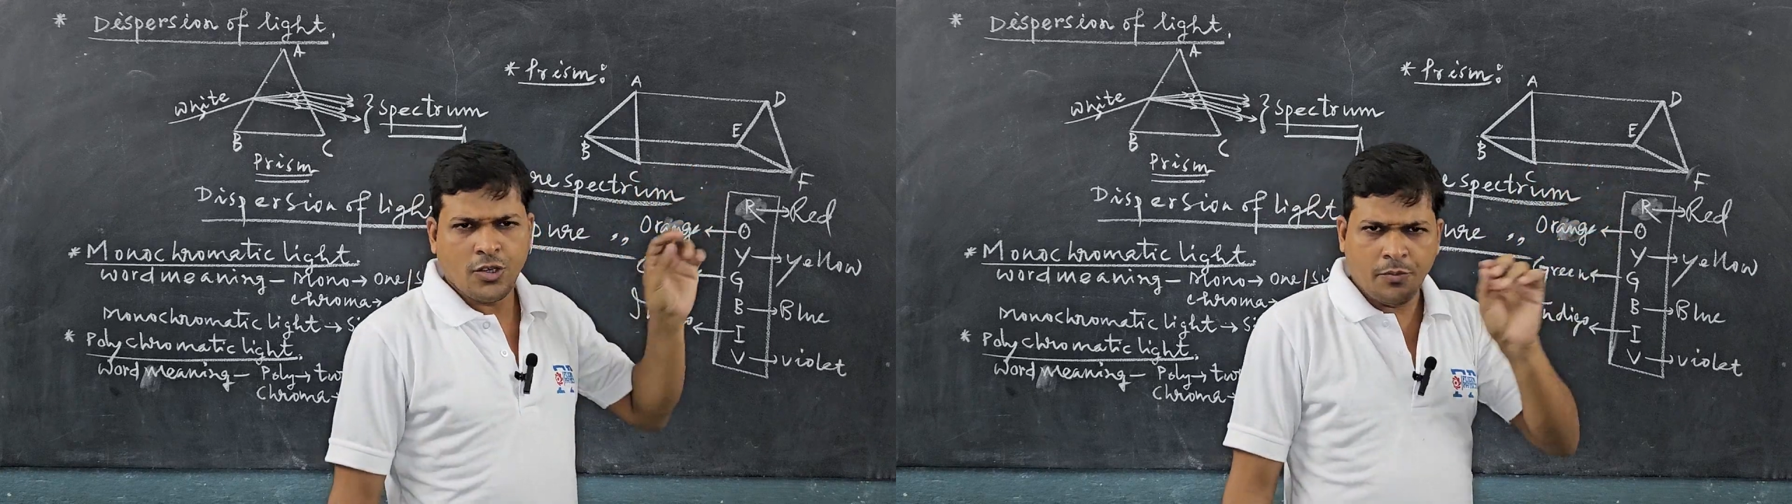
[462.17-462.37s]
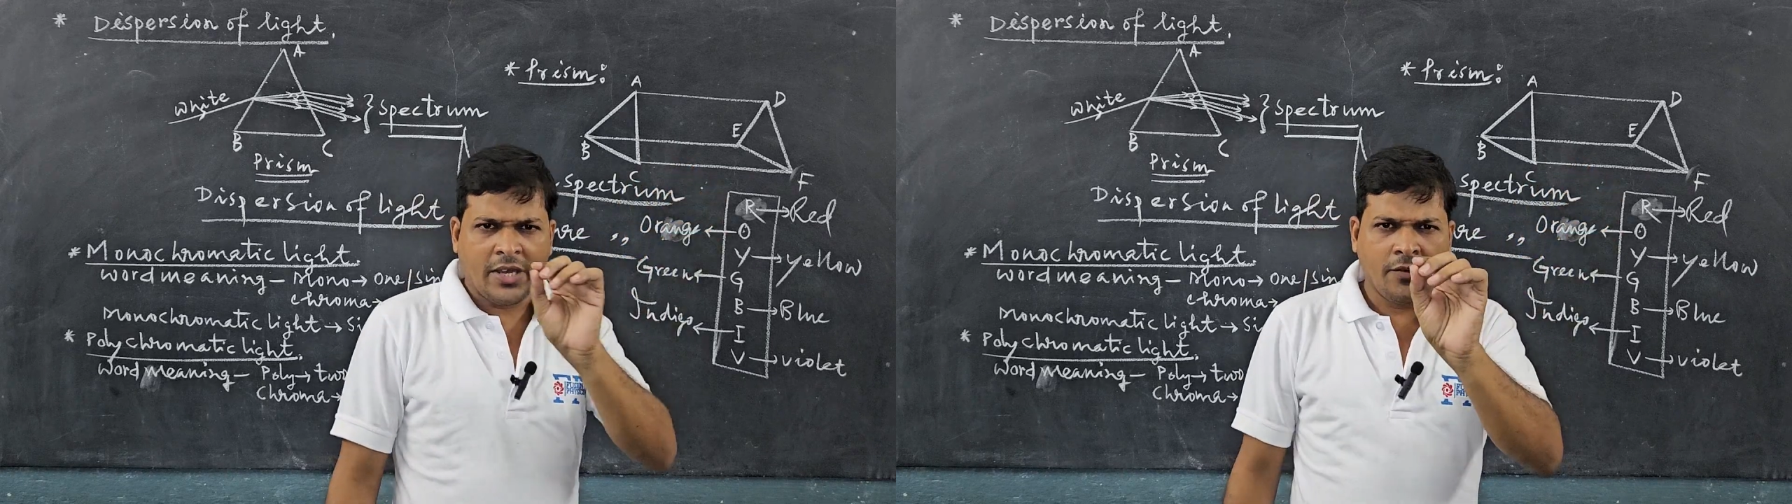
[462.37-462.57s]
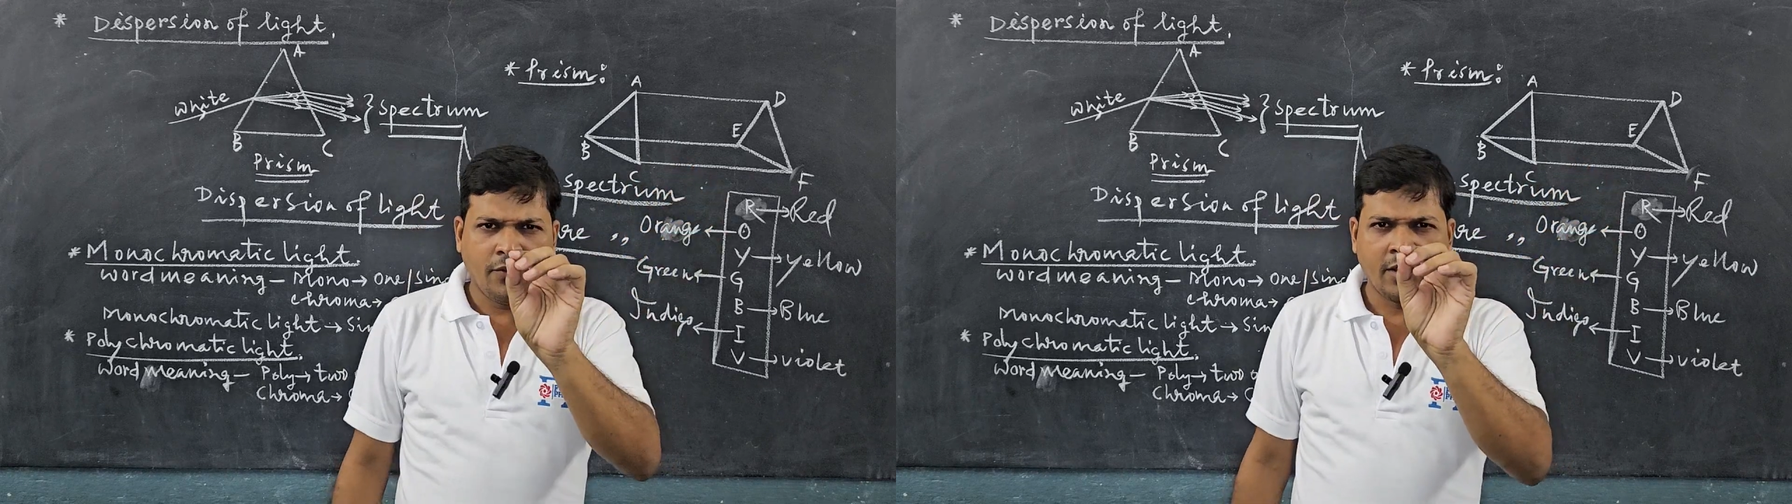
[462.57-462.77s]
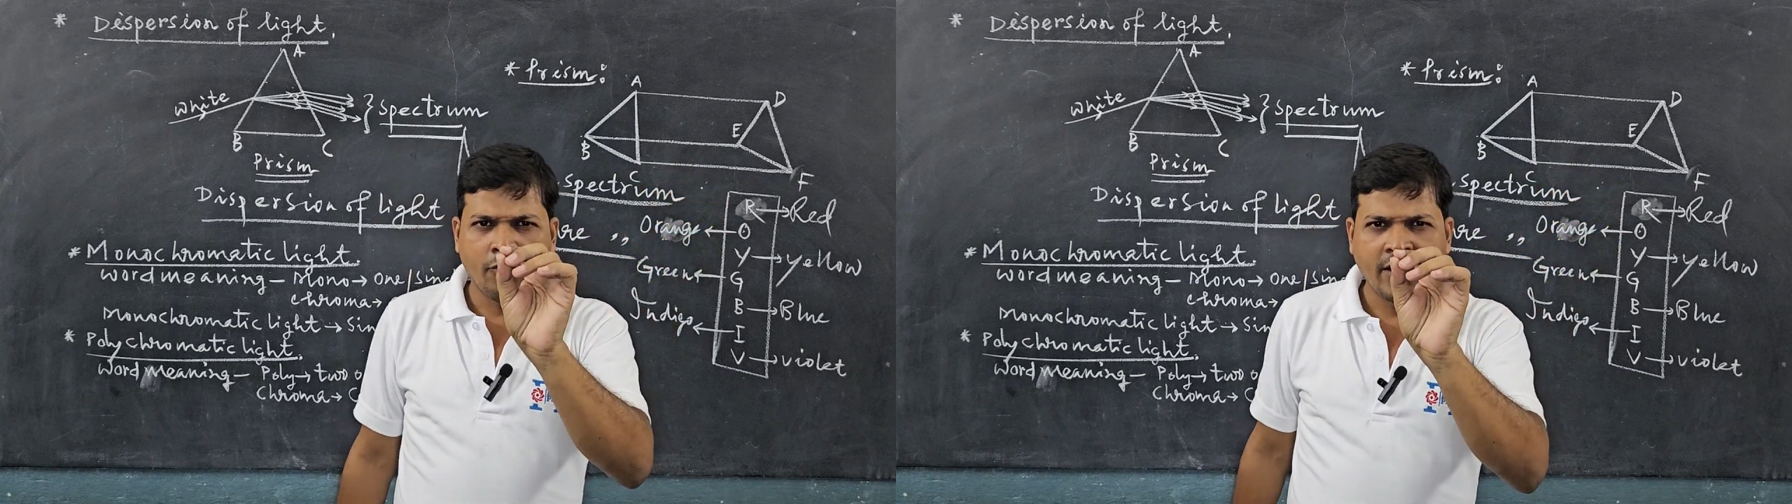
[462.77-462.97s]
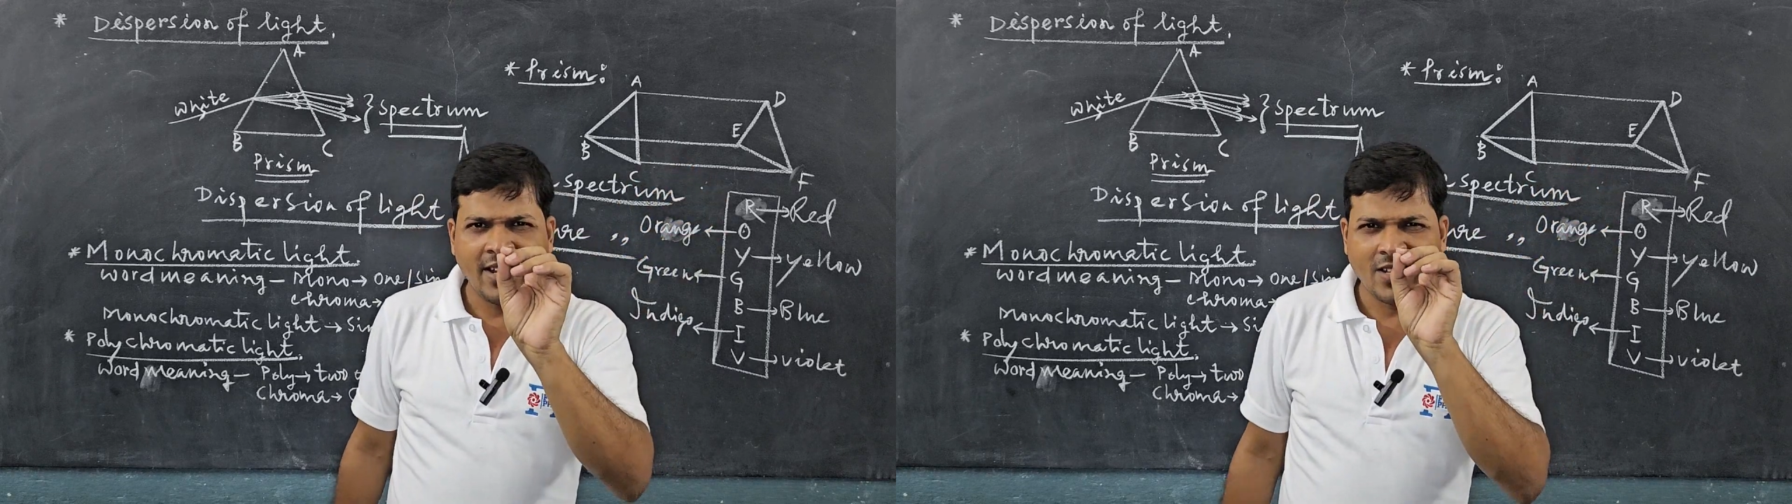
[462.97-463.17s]
very
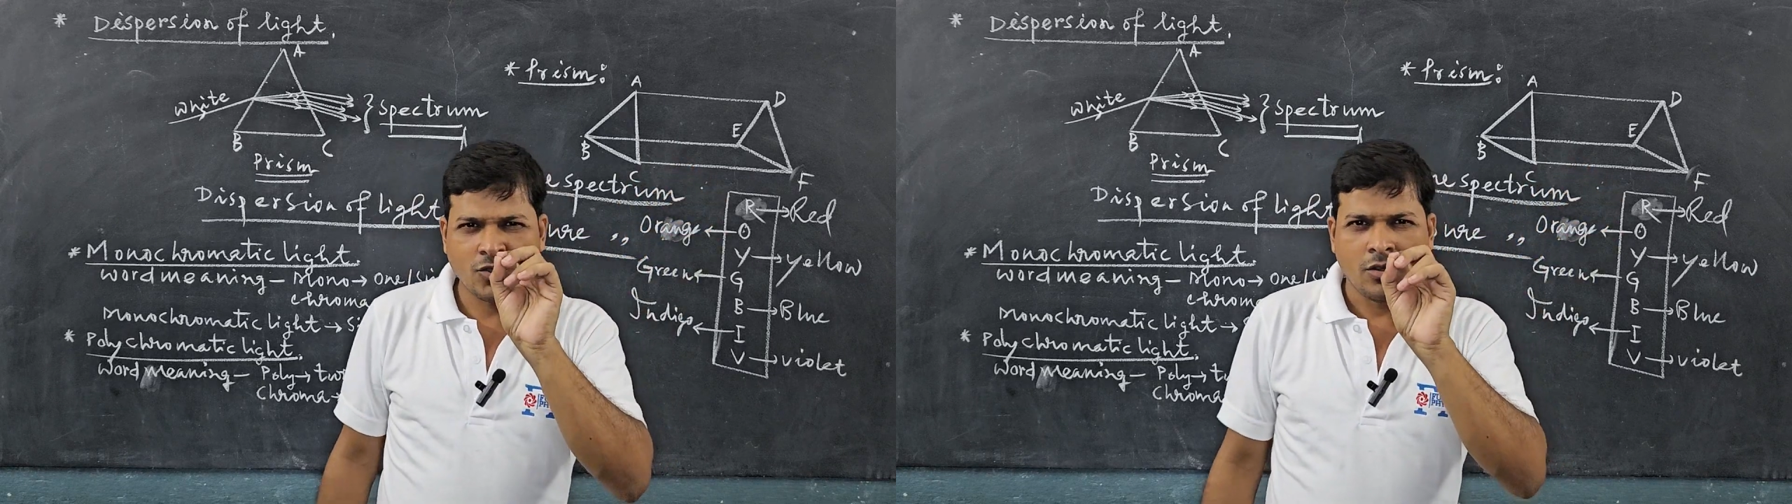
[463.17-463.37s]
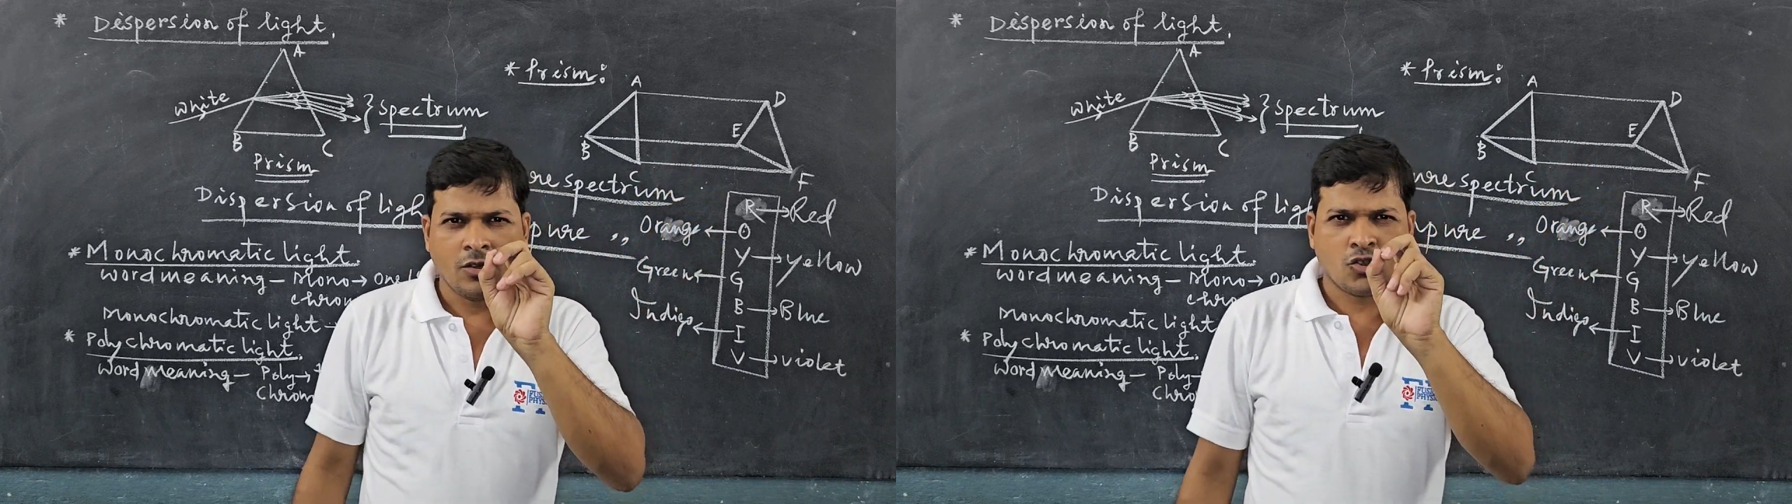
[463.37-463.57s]
frequently asked